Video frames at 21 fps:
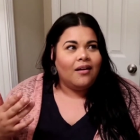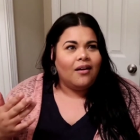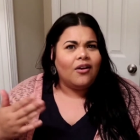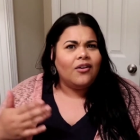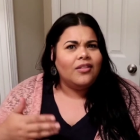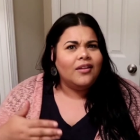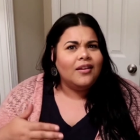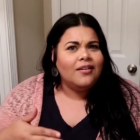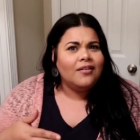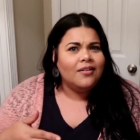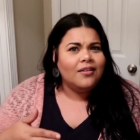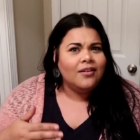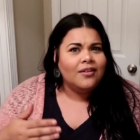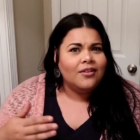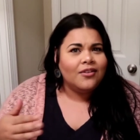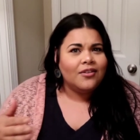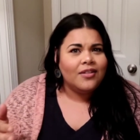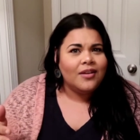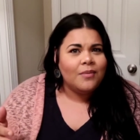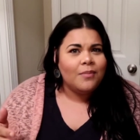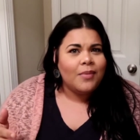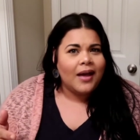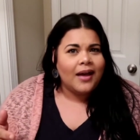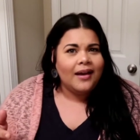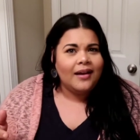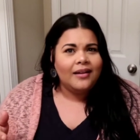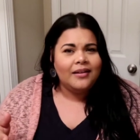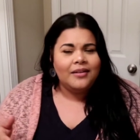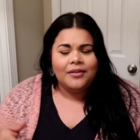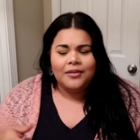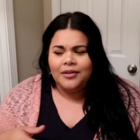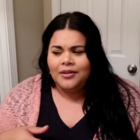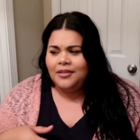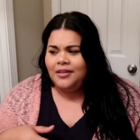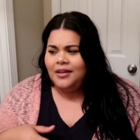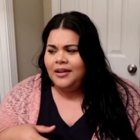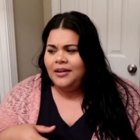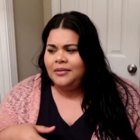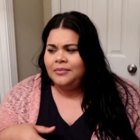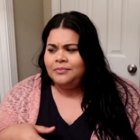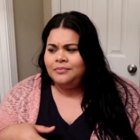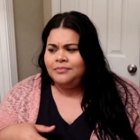Are they good? Are they bad? Are
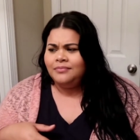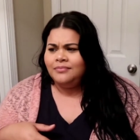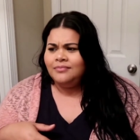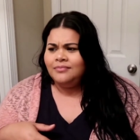they